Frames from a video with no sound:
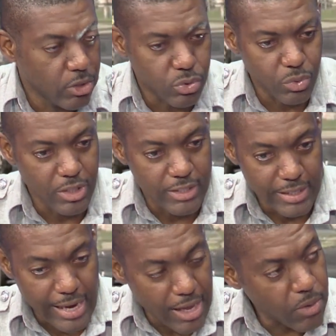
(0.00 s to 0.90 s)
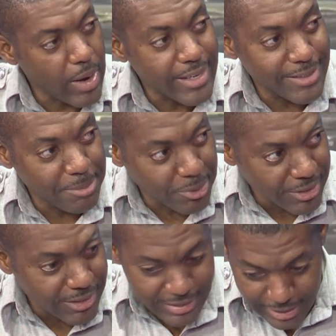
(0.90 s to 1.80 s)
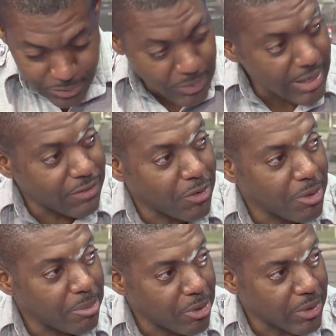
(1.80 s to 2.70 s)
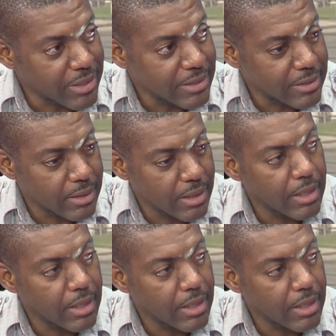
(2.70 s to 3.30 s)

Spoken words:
So likewise, the police, yes, we have our powers.